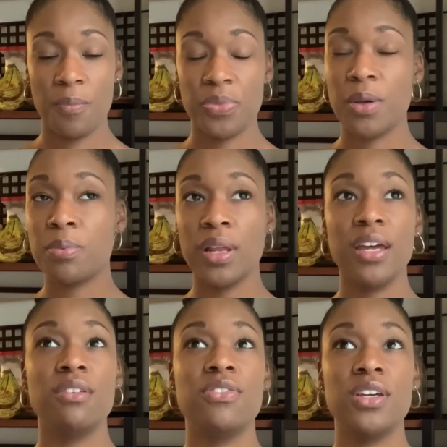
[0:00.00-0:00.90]
The
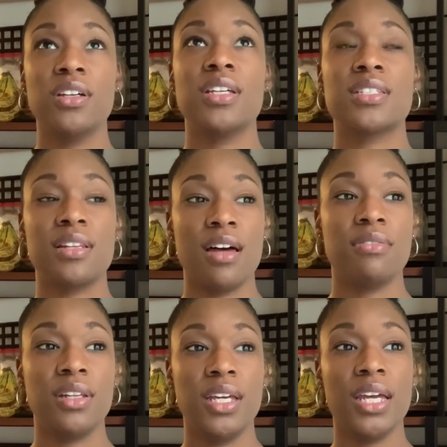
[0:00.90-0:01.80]
playing field is
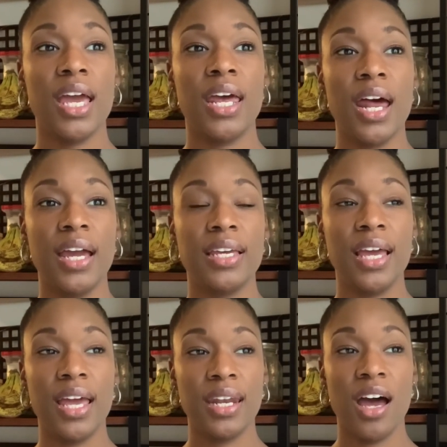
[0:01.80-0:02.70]
leveling, and I
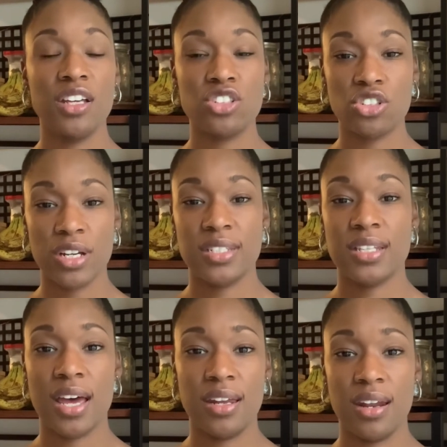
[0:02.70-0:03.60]
cannot stress
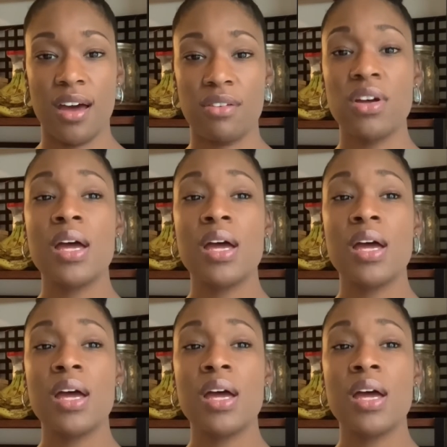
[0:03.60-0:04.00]
that enough.